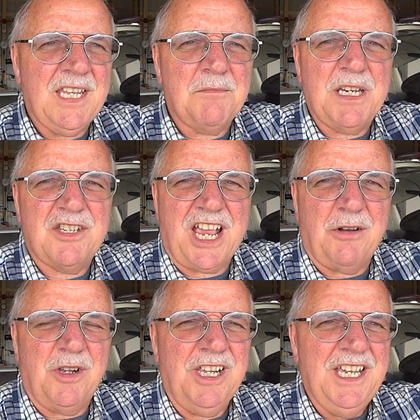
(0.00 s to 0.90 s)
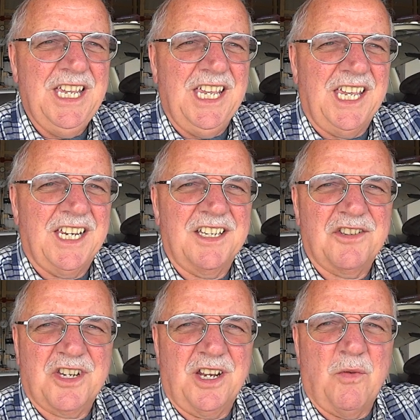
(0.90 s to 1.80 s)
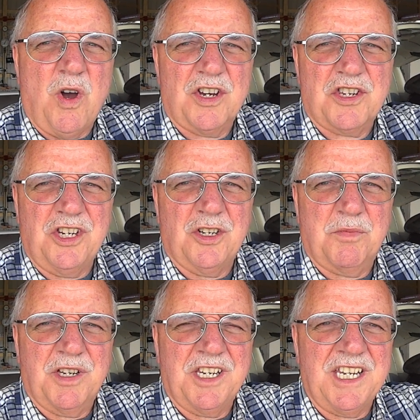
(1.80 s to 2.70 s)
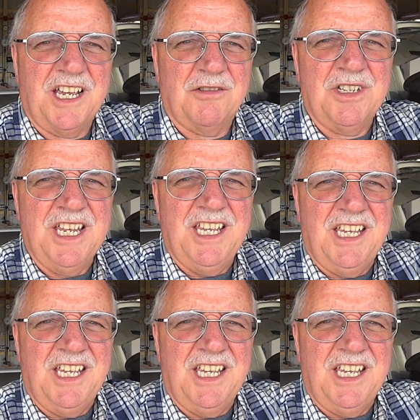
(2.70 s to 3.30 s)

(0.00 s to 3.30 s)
big towel, and I just kind of wash the airplane down.